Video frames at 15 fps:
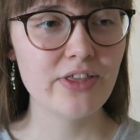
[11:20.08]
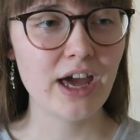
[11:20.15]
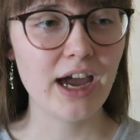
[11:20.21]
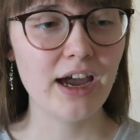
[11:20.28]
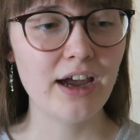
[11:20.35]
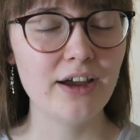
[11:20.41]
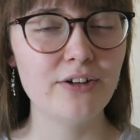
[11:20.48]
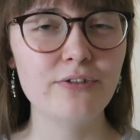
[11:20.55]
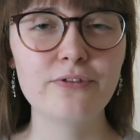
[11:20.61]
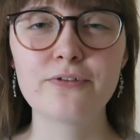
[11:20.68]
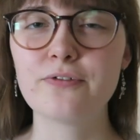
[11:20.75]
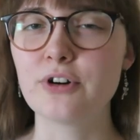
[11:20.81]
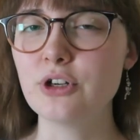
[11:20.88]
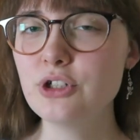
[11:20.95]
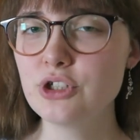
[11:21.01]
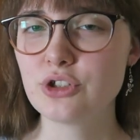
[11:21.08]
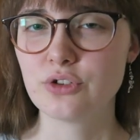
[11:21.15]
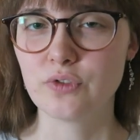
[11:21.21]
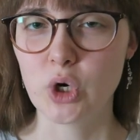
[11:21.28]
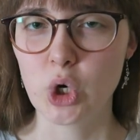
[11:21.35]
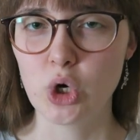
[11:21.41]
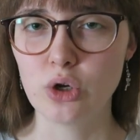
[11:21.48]
that first
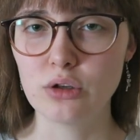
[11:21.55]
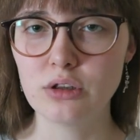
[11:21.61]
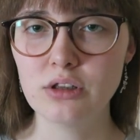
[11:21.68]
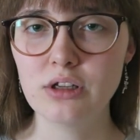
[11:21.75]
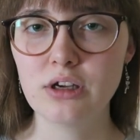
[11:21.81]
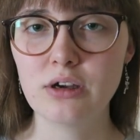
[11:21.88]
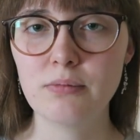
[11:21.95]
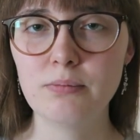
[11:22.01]
of all,